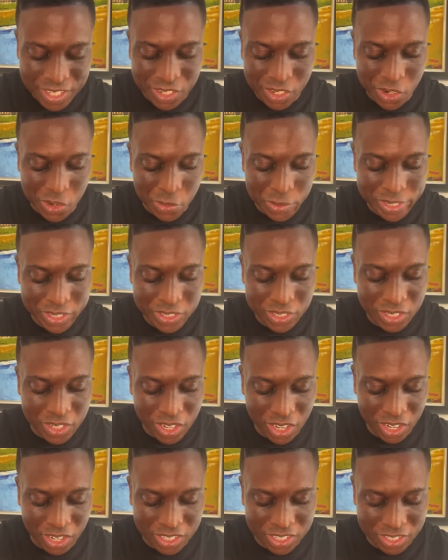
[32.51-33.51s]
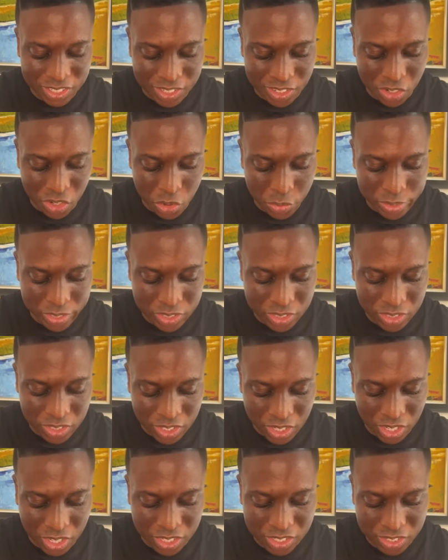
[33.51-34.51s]
Glory to God. Glory to
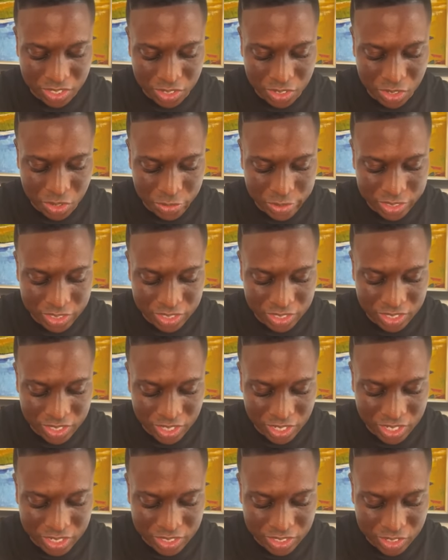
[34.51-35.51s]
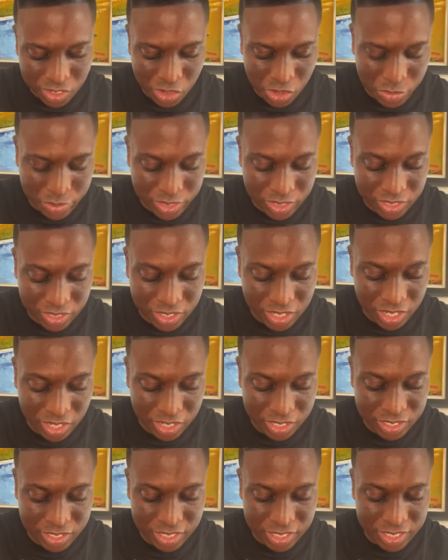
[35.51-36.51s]
God. Glory to God. Glory to
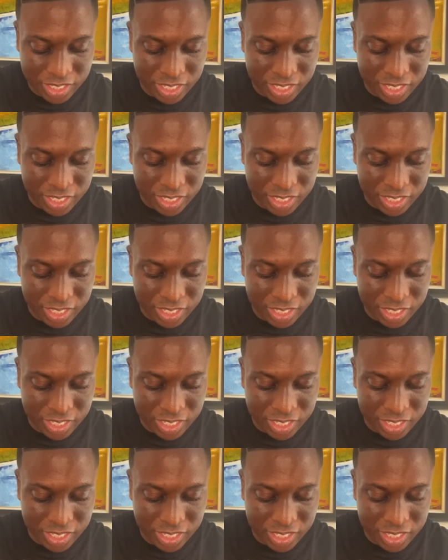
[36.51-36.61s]
God.